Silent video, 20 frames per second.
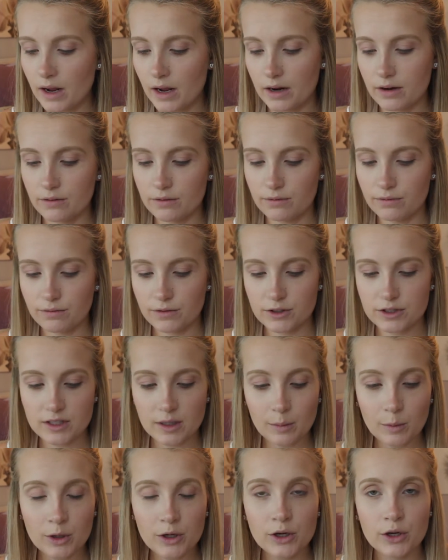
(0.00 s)
and for
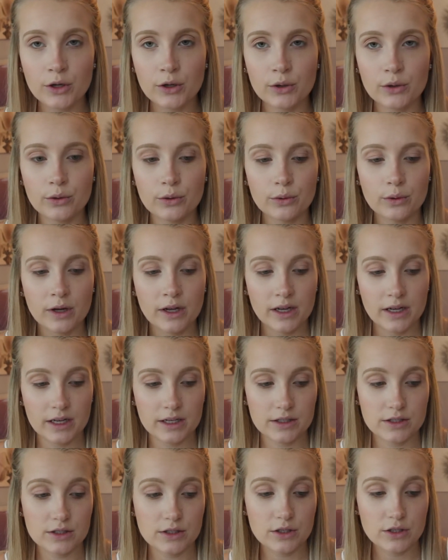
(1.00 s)
someone who
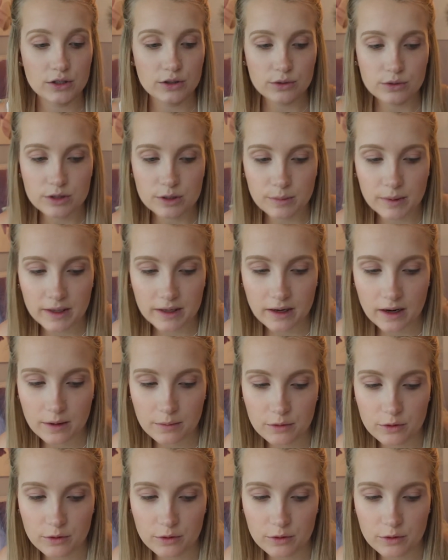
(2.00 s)
is new to makeup,